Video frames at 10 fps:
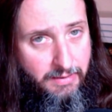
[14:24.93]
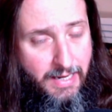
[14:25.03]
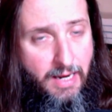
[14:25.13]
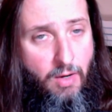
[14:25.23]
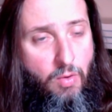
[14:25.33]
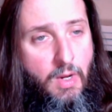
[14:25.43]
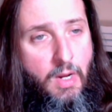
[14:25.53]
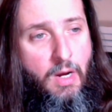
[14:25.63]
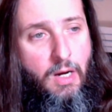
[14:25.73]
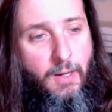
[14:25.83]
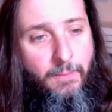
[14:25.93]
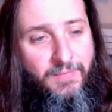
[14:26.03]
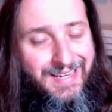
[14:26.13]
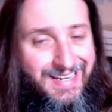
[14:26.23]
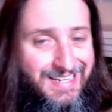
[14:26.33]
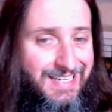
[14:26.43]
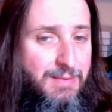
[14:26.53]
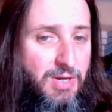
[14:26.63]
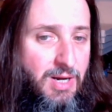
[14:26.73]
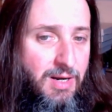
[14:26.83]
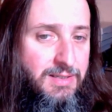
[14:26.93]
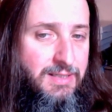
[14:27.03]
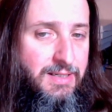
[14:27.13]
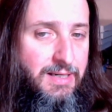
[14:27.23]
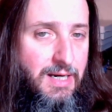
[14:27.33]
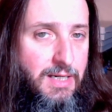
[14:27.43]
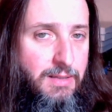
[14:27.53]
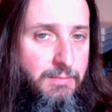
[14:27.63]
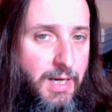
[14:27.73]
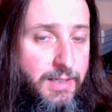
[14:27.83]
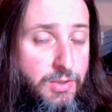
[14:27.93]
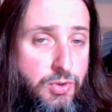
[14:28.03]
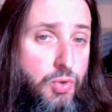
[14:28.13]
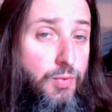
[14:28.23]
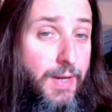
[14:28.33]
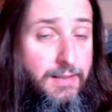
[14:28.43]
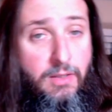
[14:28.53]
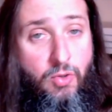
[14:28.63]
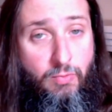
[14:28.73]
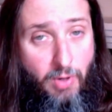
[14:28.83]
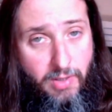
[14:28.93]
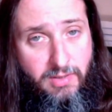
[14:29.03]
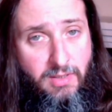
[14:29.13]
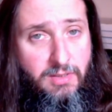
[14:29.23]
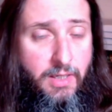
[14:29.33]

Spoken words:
Now, the in-game content, I do like the new bosses.